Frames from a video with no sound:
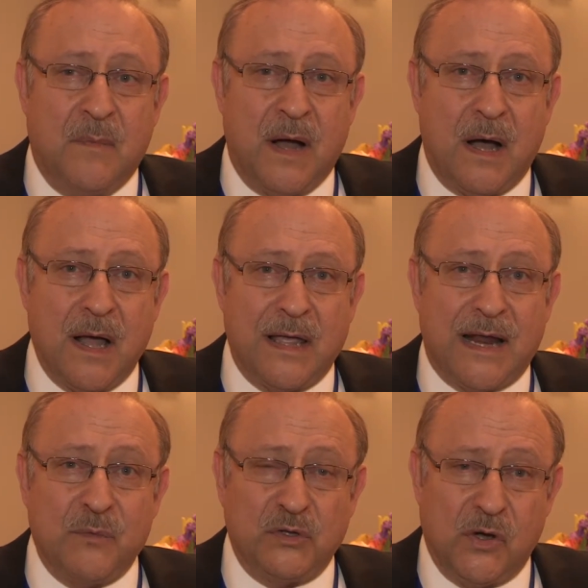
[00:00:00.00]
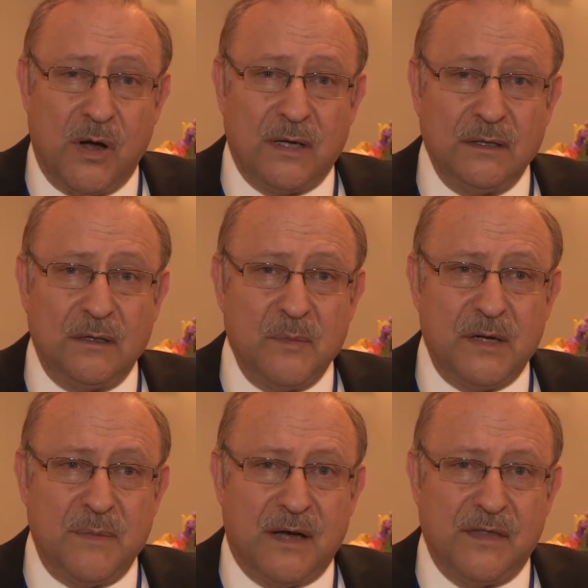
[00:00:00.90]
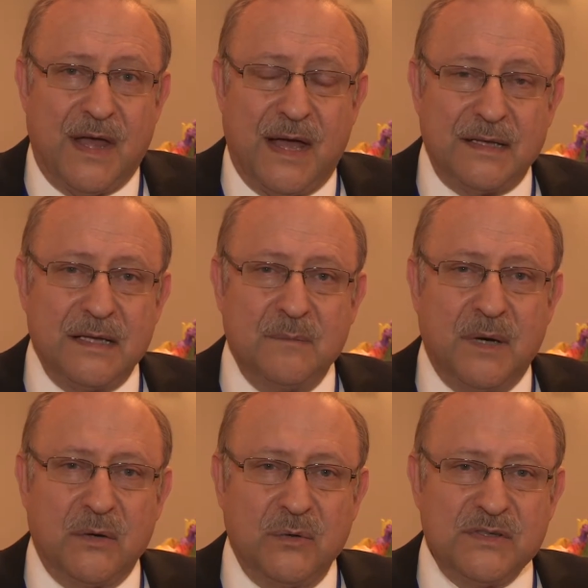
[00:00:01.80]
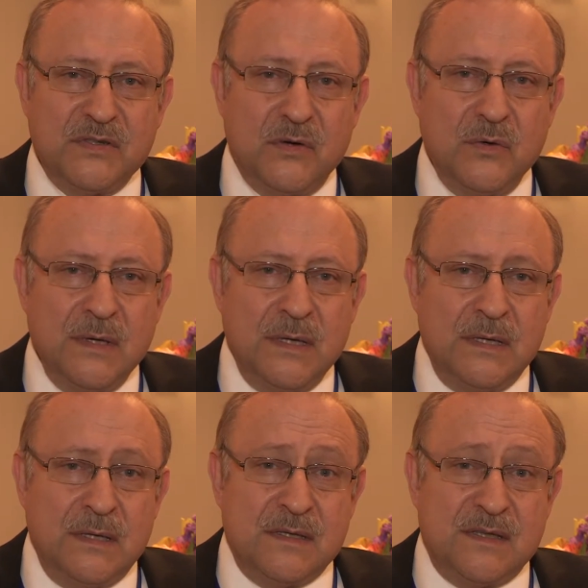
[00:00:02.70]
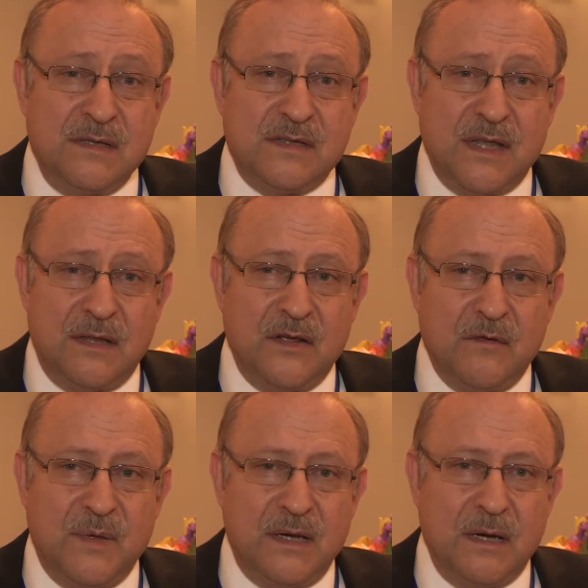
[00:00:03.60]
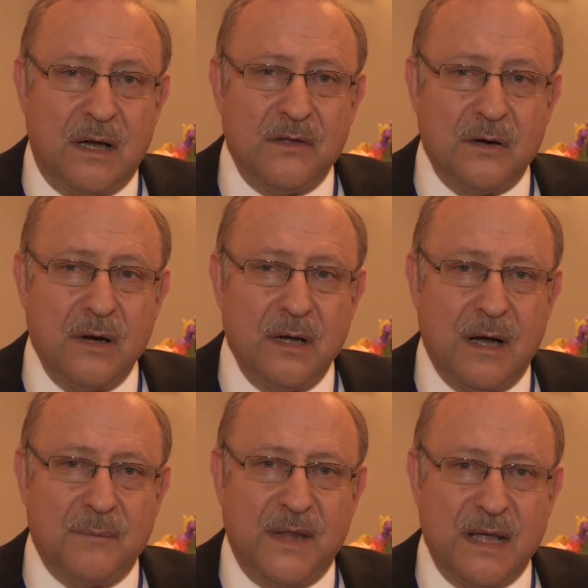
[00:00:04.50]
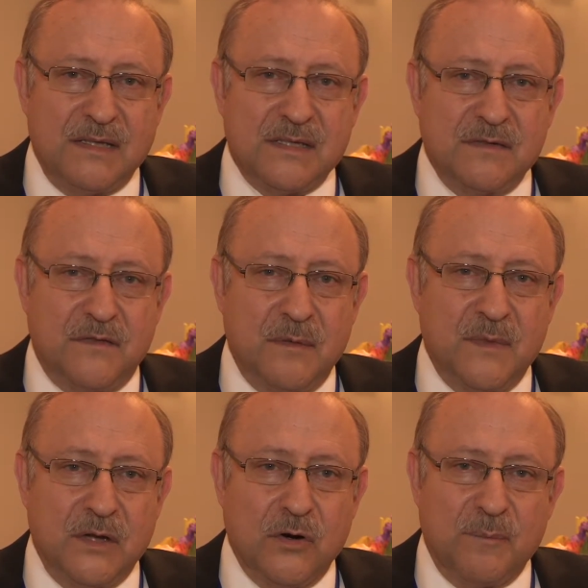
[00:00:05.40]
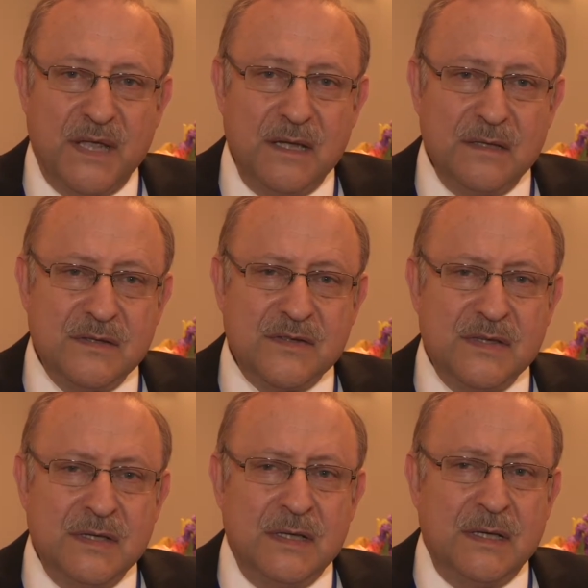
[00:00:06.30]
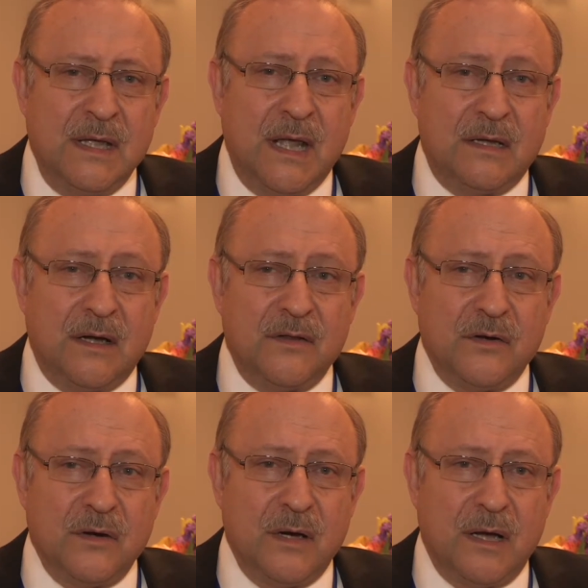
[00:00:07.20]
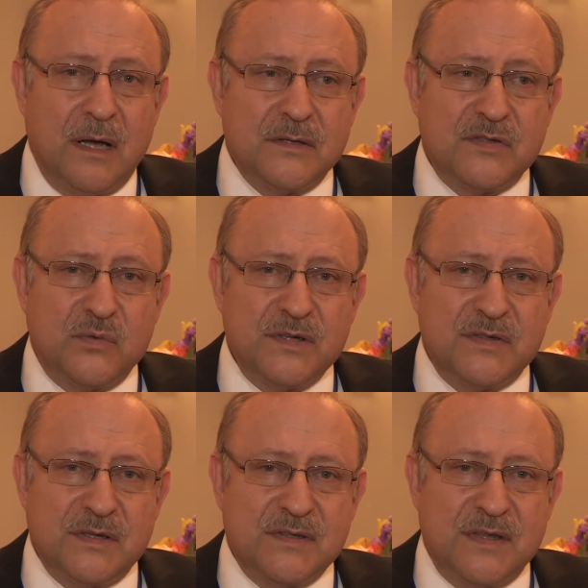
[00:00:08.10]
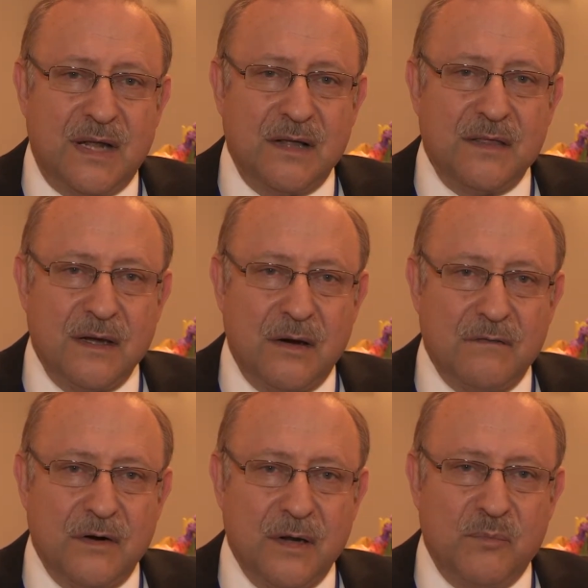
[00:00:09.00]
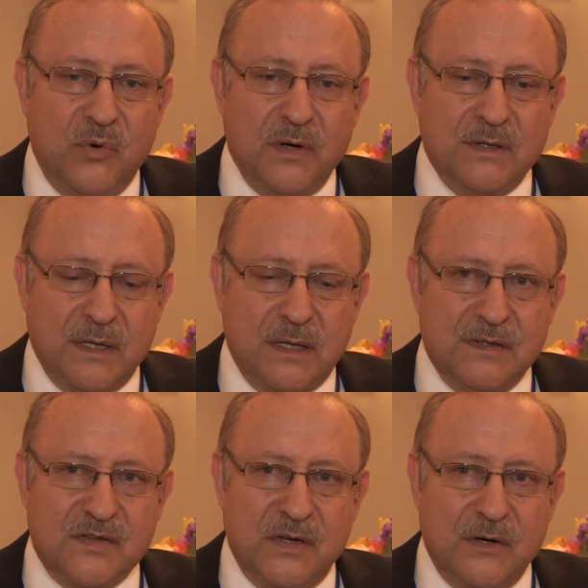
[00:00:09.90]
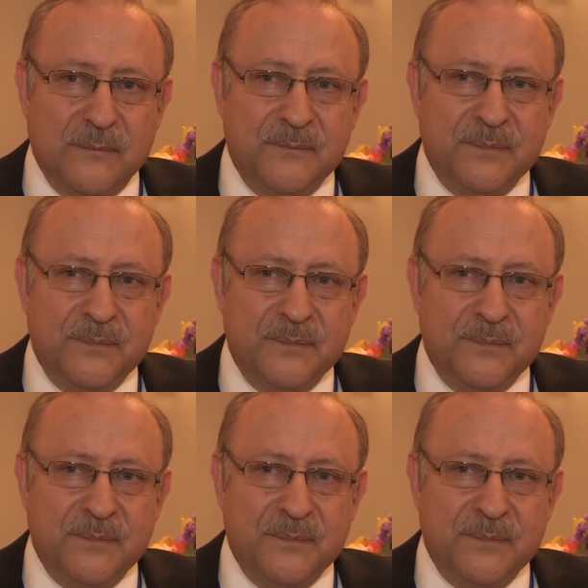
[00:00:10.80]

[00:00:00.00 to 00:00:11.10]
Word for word: Uh, and I will talk a little bit about that, but also since then there have been other updates from the Europeans and other uh, sources that I think are very important to consider.